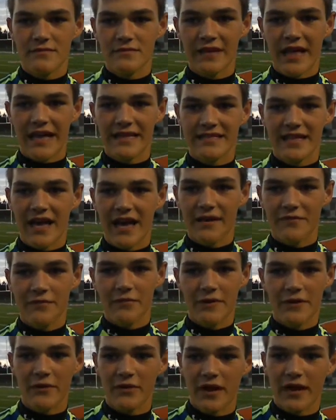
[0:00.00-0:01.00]
last half,
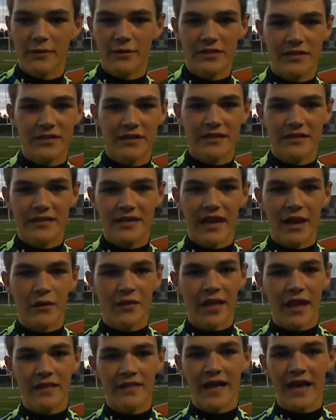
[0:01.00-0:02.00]
we were able to
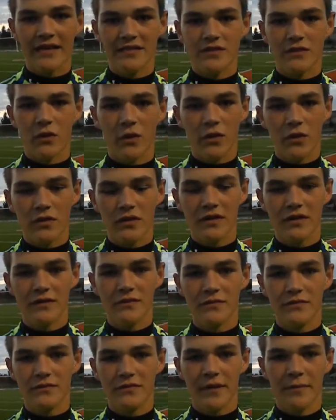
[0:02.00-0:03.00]
get that last goal
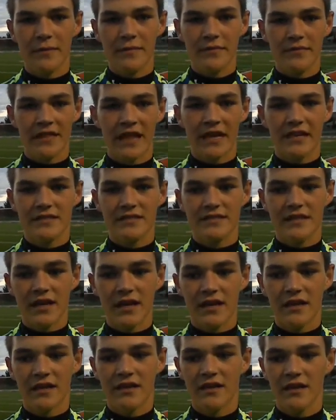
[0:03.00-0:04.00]
and, and let us
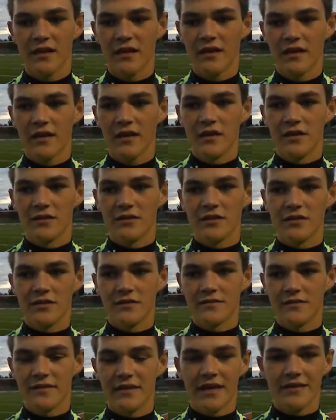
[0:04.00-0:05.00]
uh,
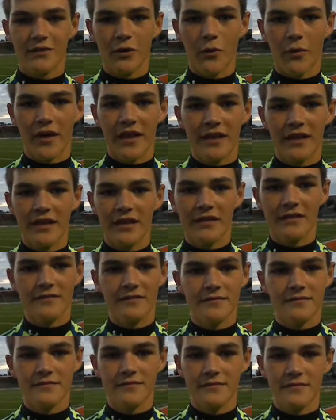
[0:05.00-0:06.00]
just get the win and
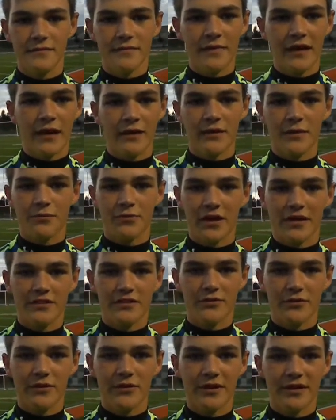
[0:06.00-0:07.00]
be able to
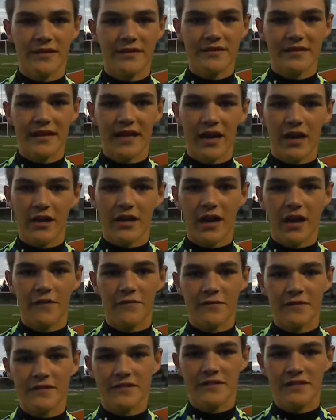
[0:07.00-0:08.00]
press through and get our
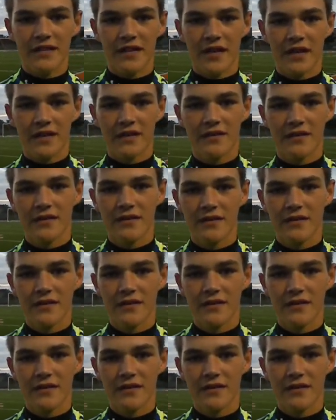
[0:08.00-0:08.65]
conference uh,